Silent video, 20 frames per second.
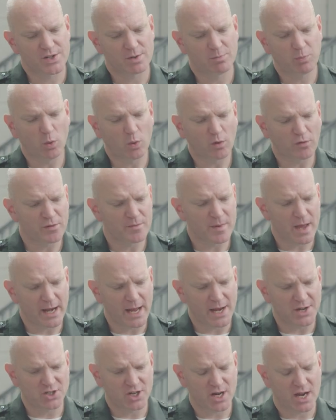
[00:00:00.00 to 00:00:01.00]
Support from the
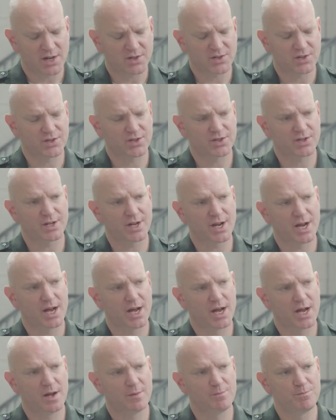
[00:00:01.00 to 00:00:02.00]
NHS
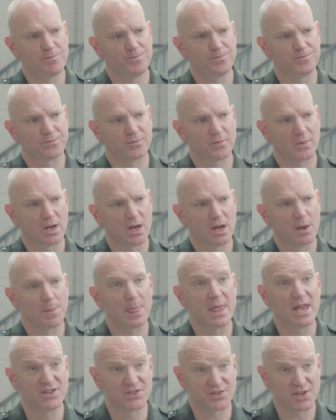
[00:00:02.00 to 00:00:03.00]

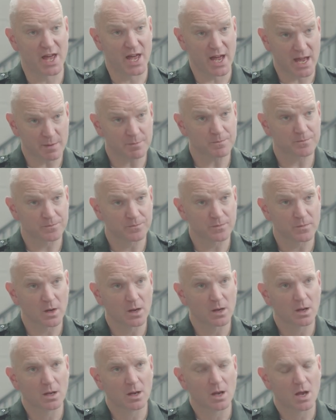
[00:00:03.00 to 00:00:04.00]
is there.
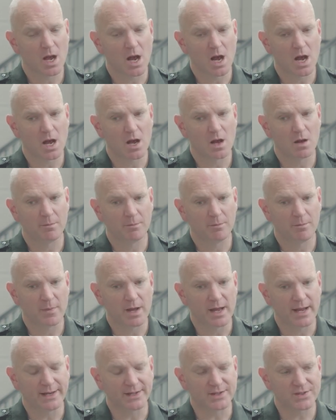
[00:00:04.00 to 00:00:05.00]

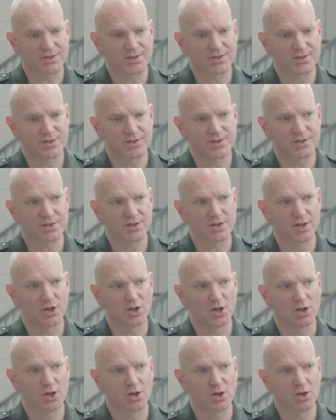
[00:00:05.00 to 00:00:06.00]
It's
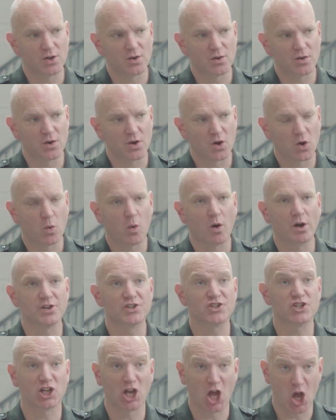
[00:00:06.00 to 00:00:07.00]

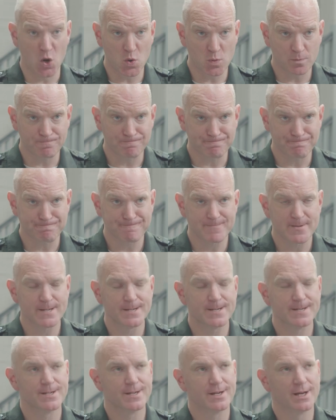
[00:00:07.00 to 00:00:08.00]
quite slow.
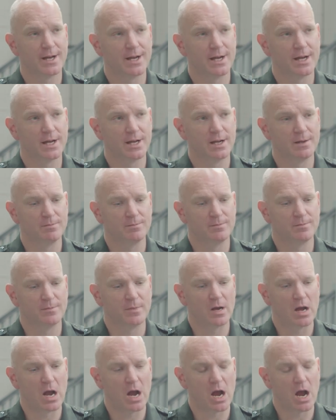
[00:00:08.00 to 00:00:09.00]

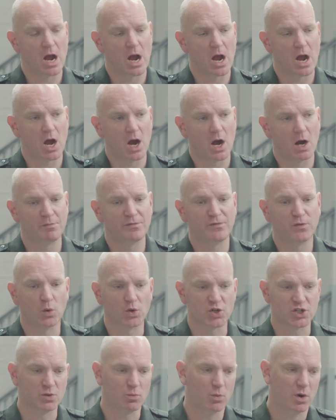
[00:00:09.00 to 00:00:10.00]
I'm
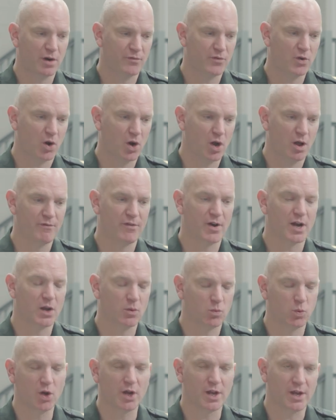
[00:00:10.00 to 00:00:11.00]
fortunate where I've got a very
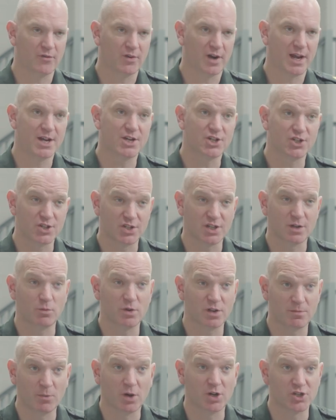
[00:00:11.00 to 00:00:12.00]
good working relationship
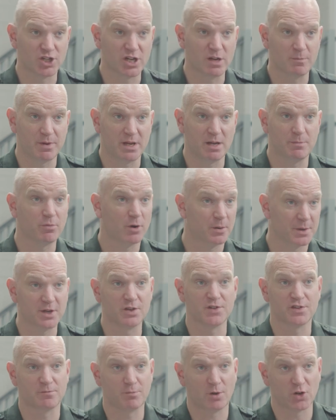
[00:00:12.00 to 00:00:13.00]
with my GP, probably
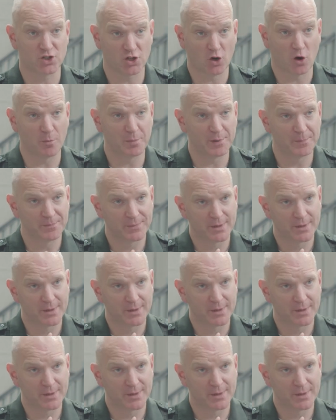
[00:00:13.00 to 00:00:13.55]
because of my job.